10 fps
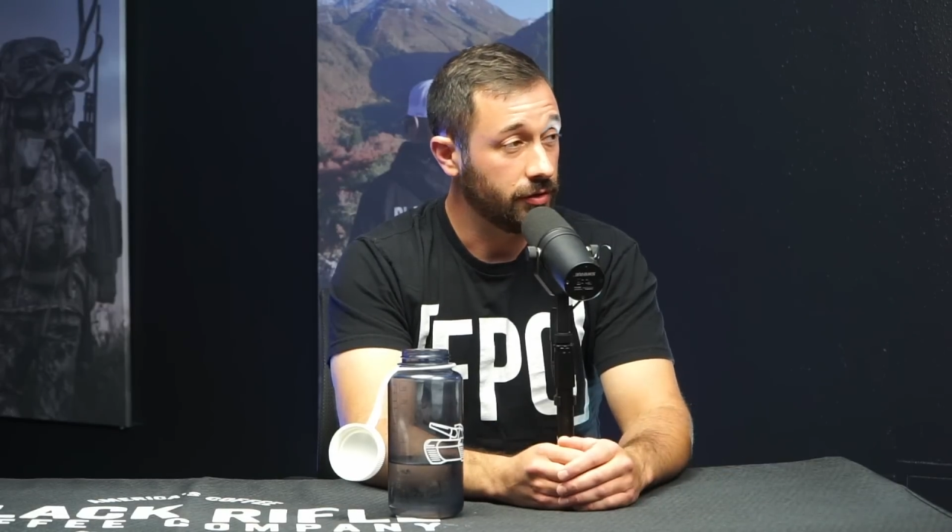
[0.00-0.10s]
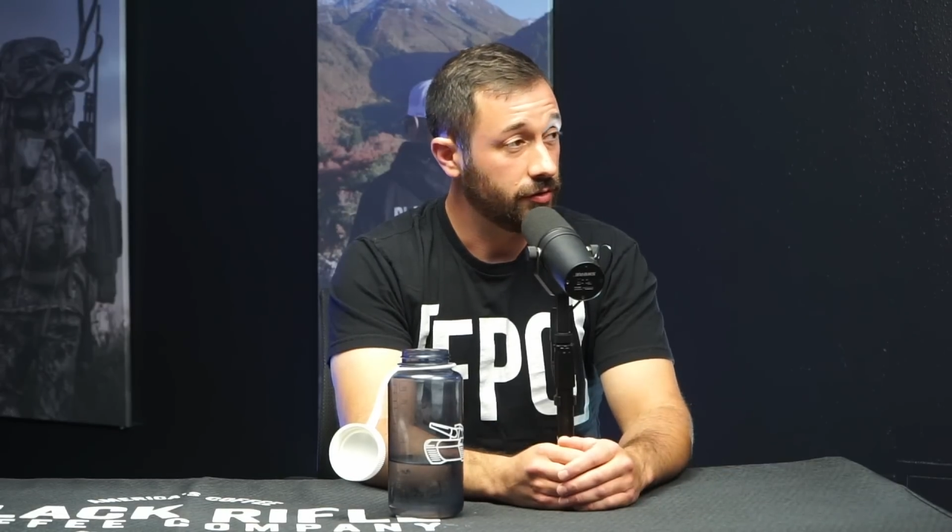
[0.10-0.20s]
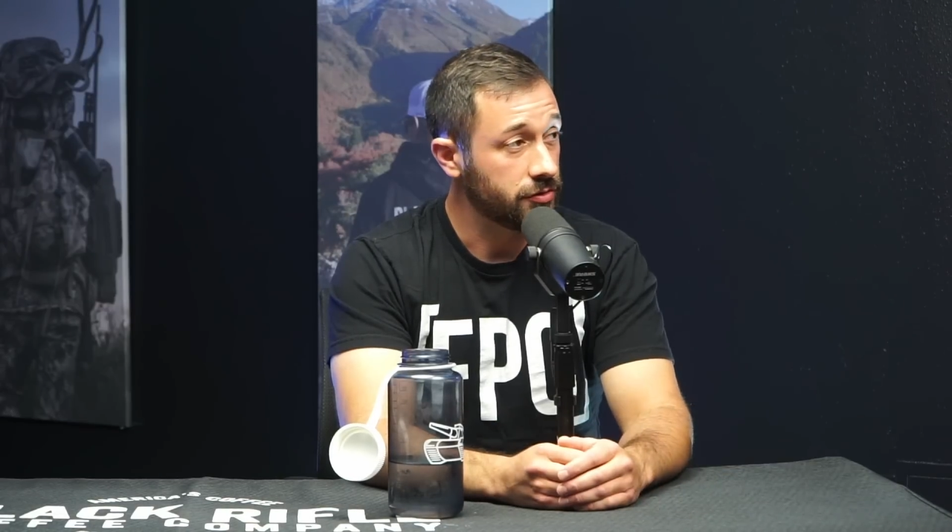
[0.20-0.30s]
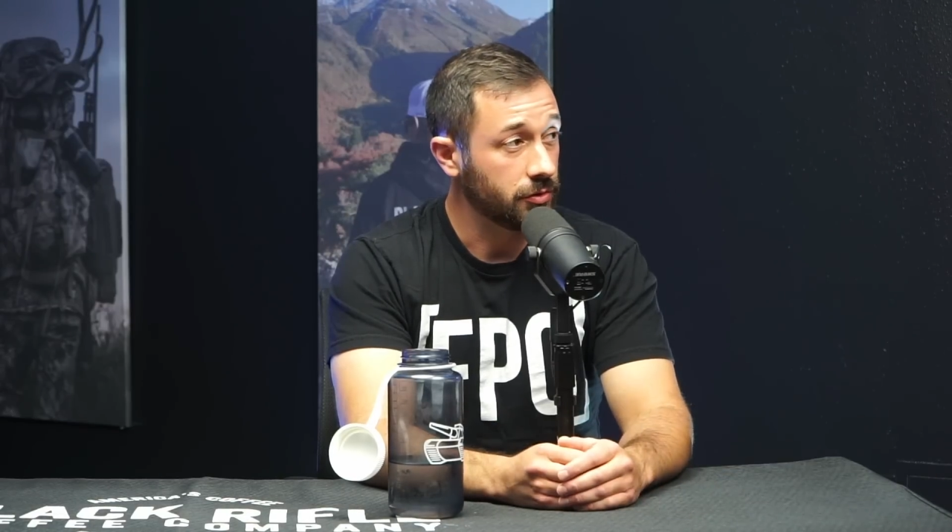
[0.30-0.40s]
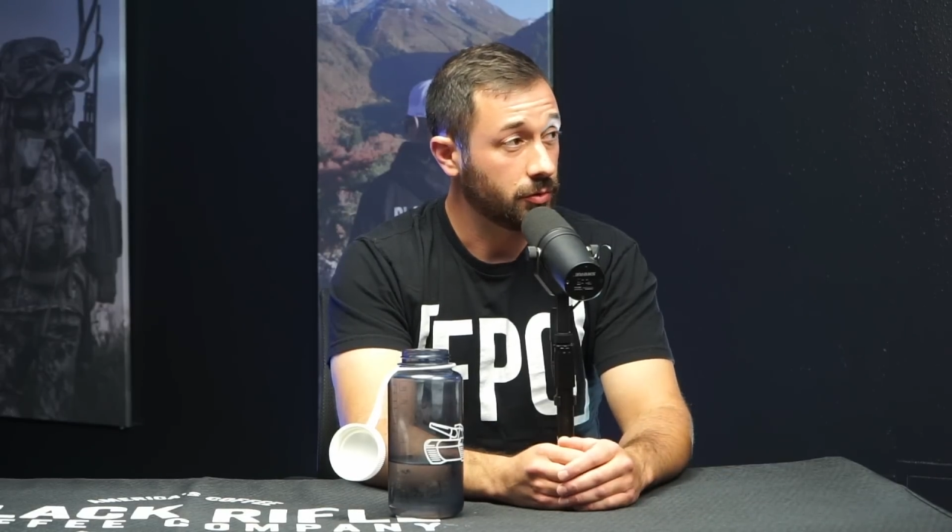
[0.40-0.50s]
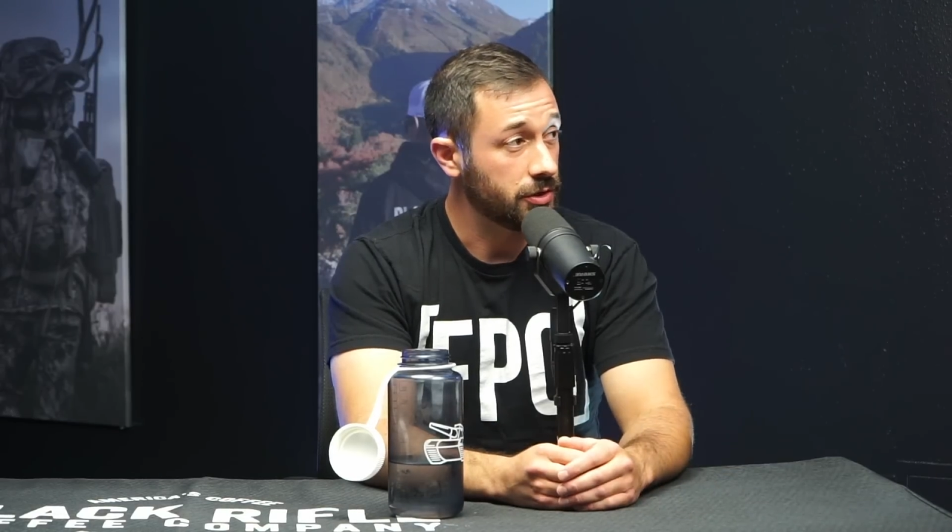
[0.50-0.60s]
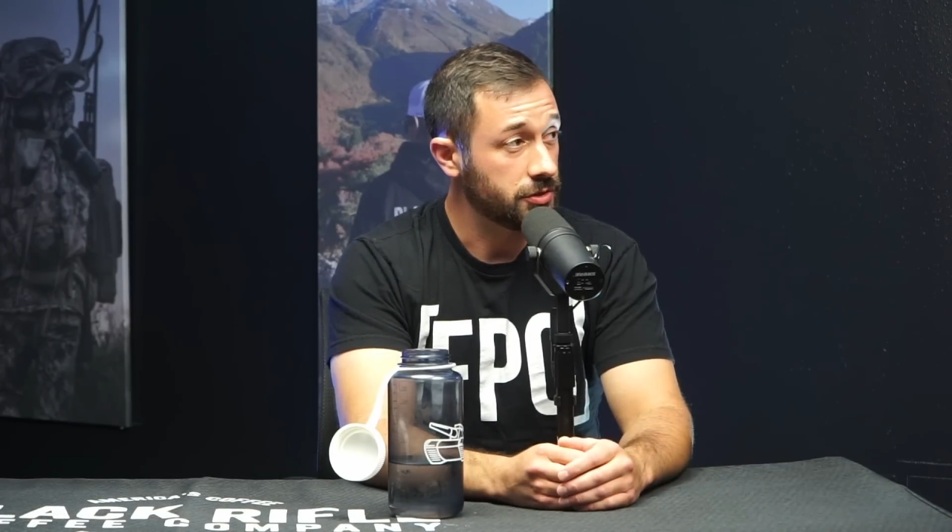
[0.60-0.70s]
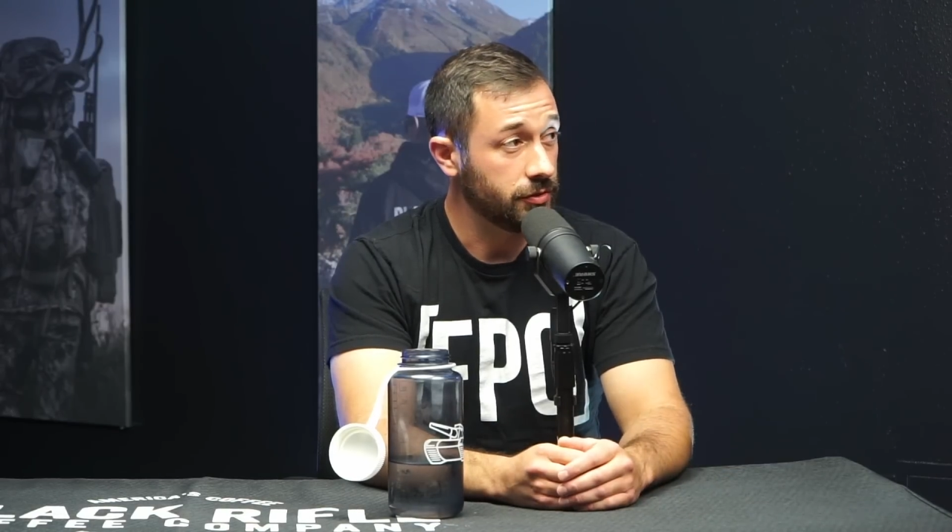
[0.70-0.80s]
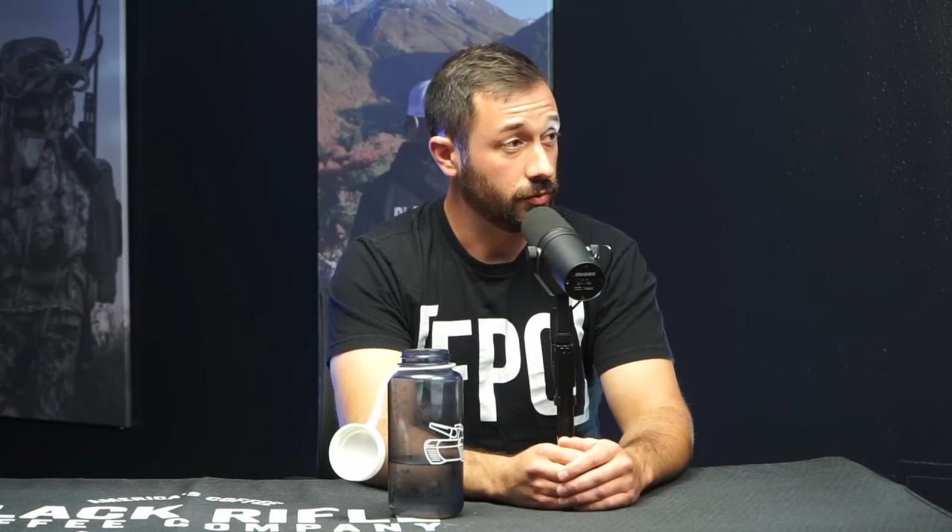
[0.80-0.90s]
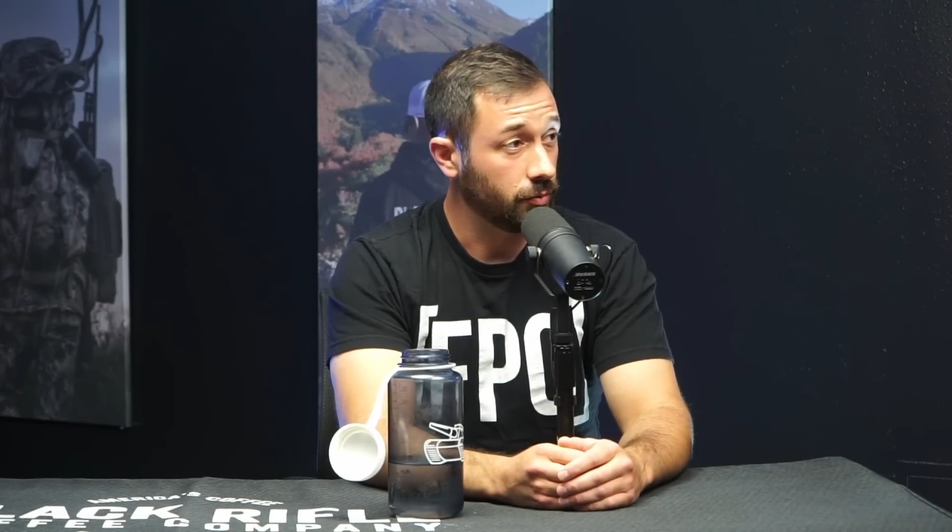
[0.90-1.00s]
additional
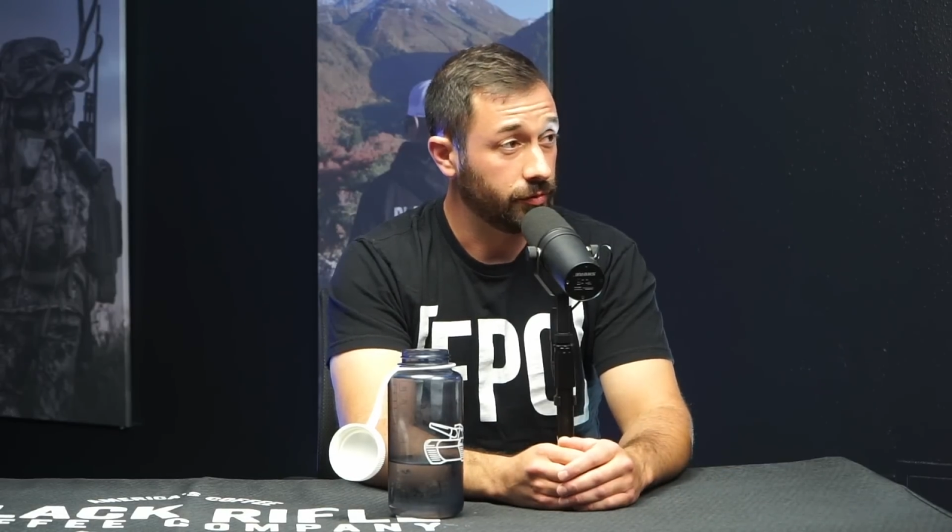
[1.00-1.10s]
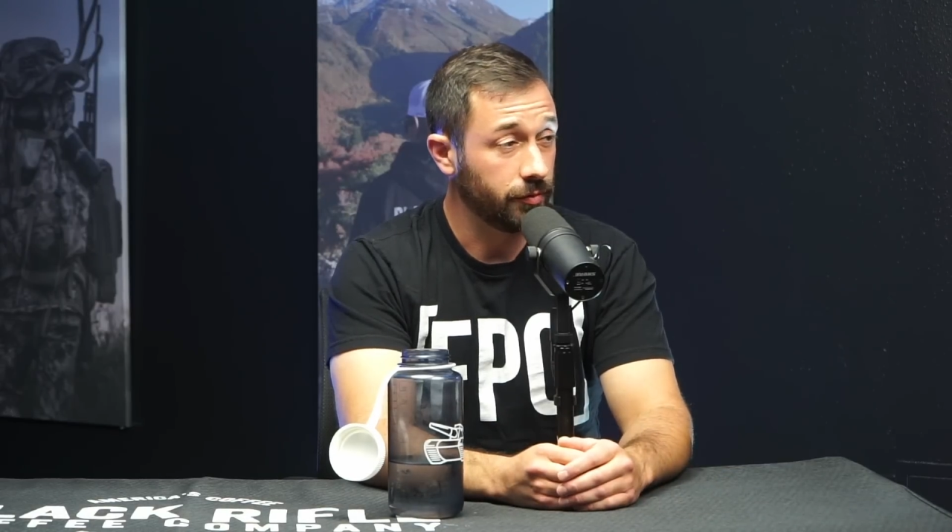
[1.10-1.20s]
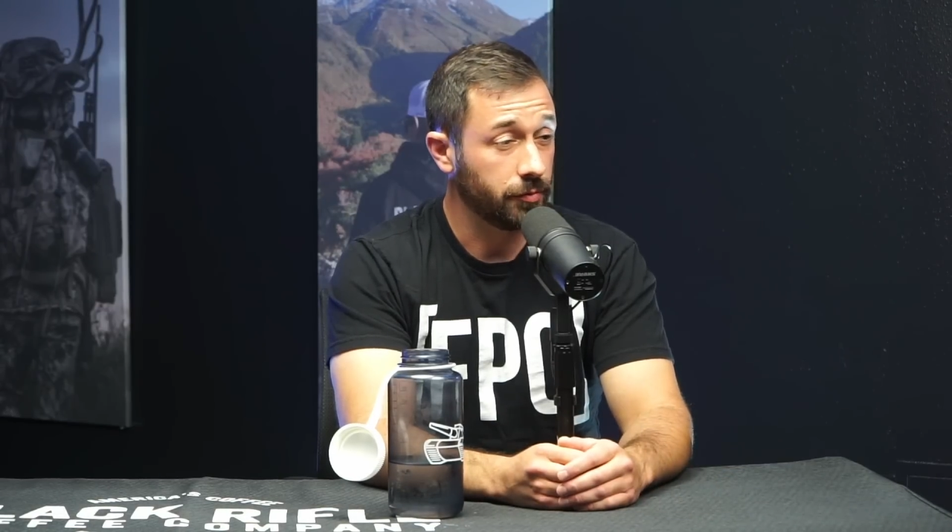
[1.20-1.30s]
questions or wants